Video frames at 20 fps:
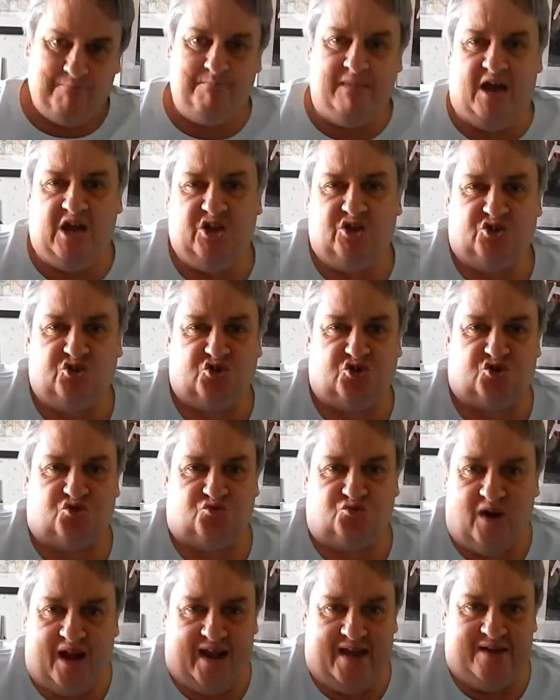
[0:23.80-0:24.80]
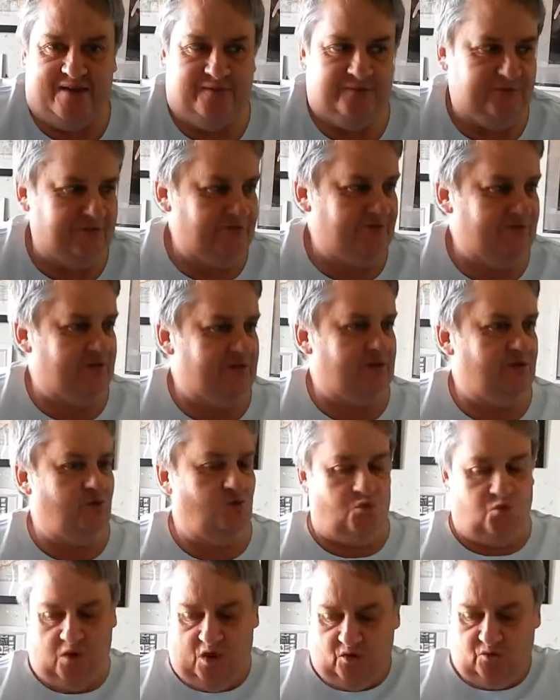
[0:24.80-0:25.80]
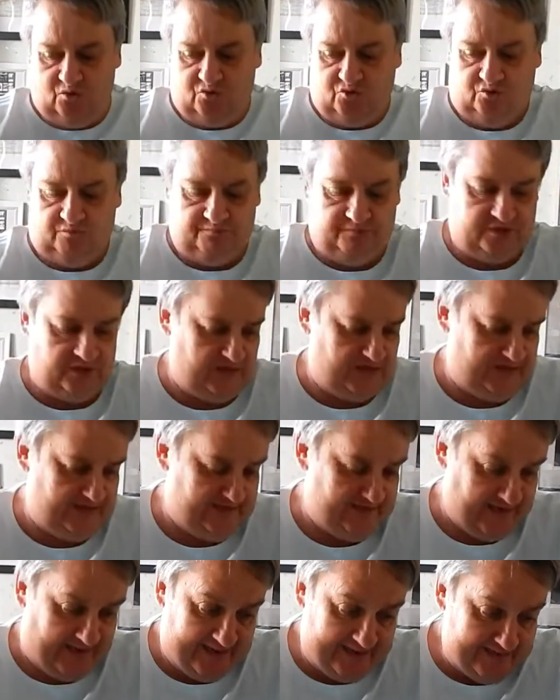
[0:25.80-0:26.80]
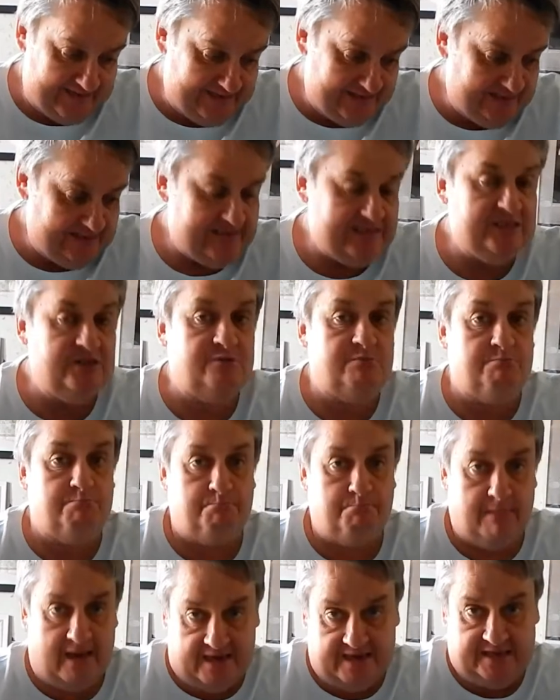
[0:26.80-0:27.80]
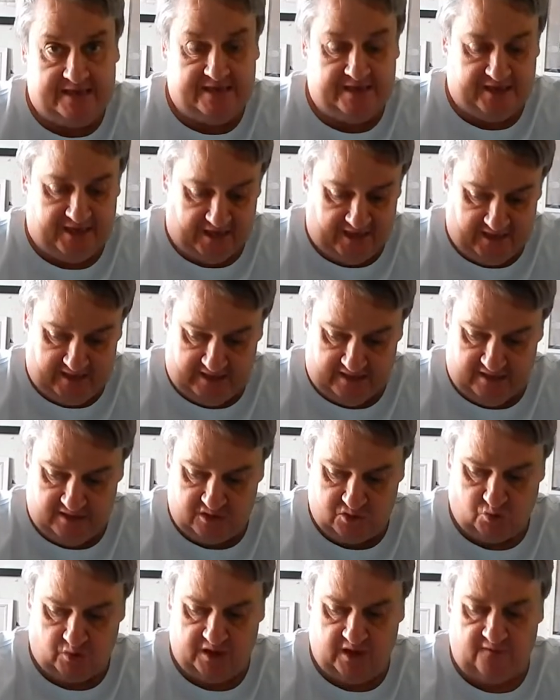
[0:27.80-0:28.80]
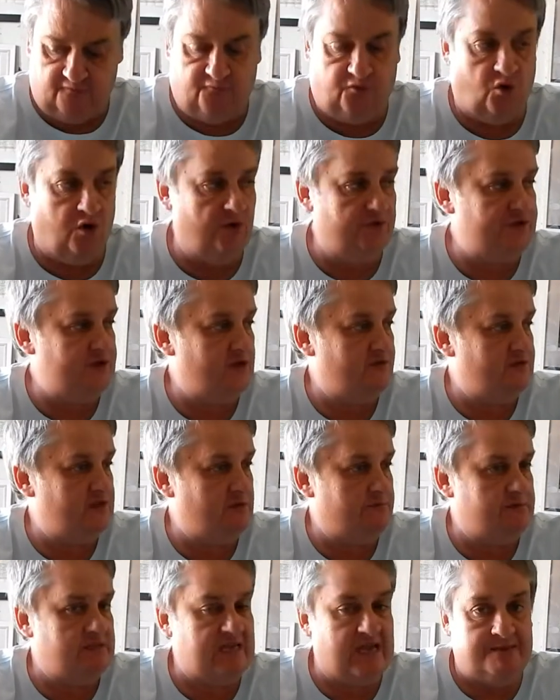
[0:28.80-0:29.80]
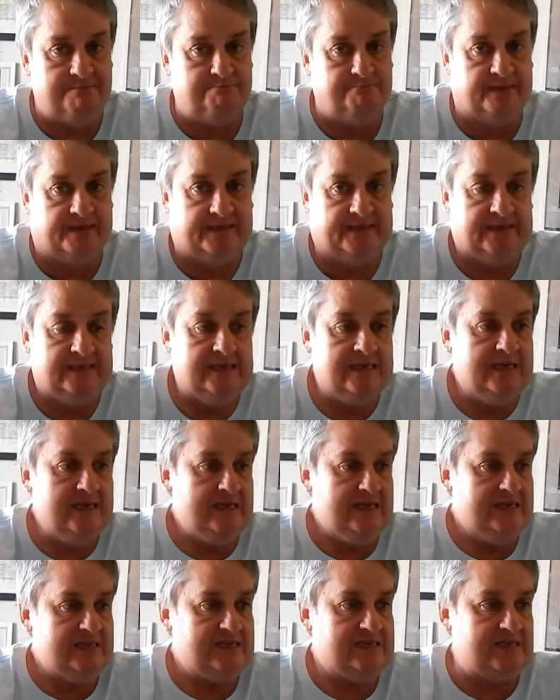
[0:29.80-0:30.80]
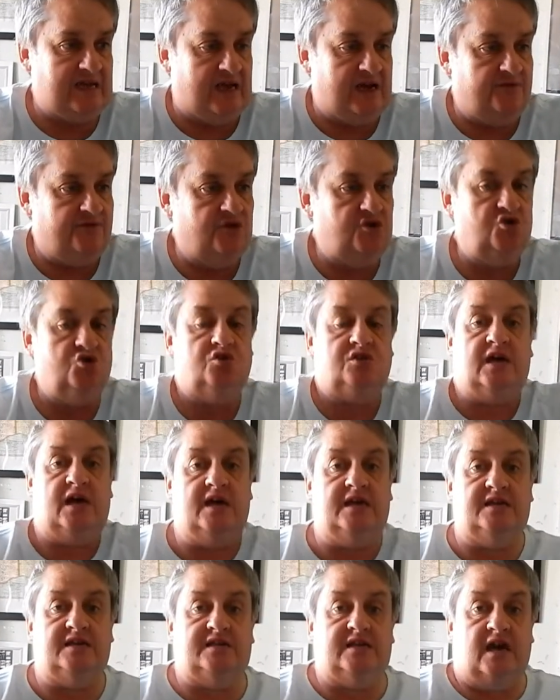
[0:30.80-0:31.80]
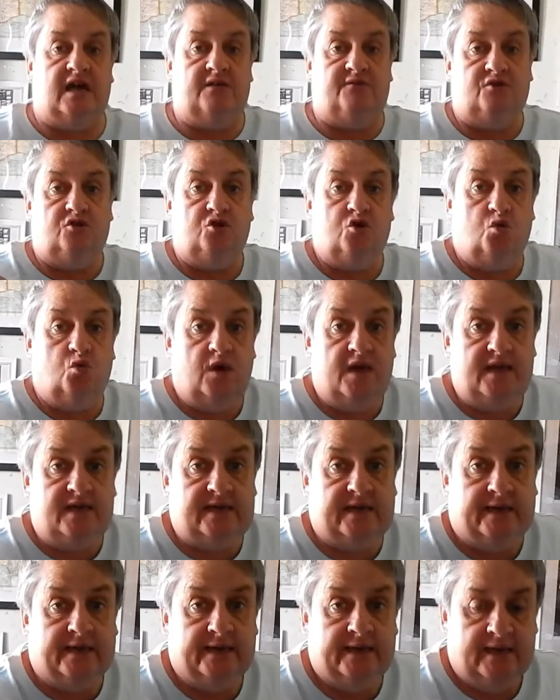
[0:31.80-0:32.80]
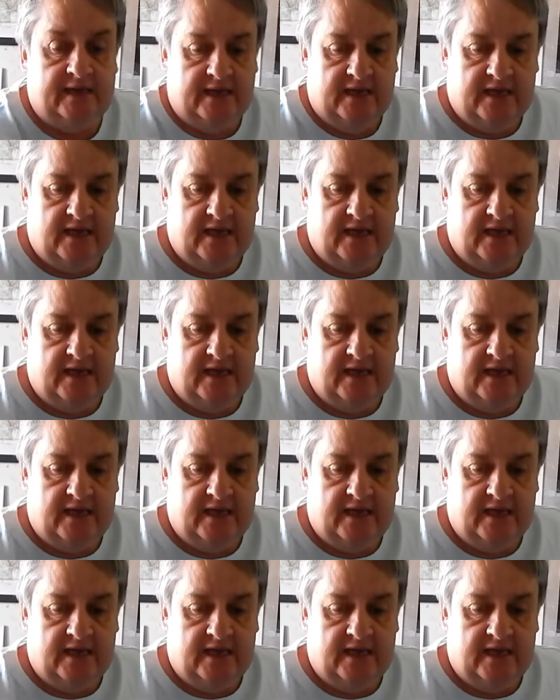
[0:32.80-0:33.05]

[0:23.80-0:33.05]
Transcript: Mate Trev, welcome. Today is Monday, 24th of September. Start of a new day, start of a new week.